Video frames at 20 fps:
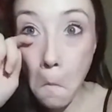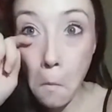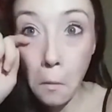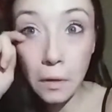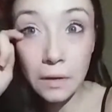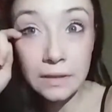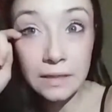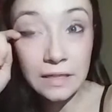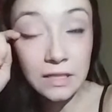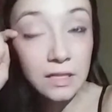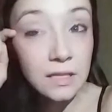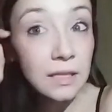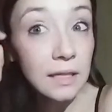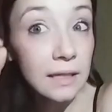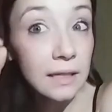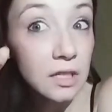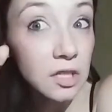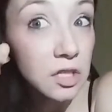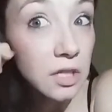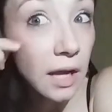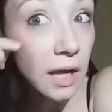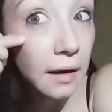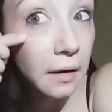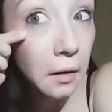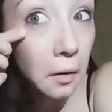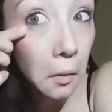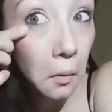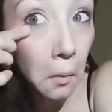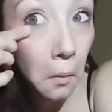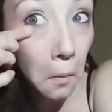Or is that just like a
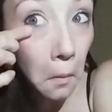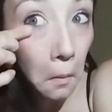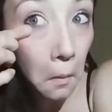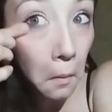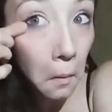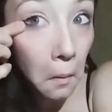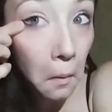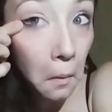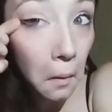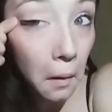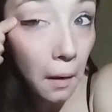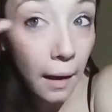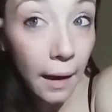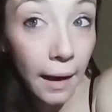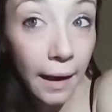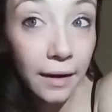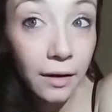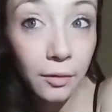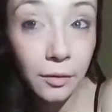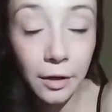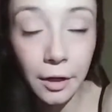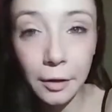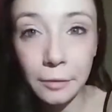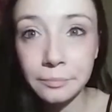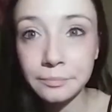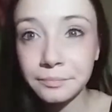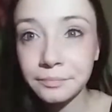shadow? I don't know.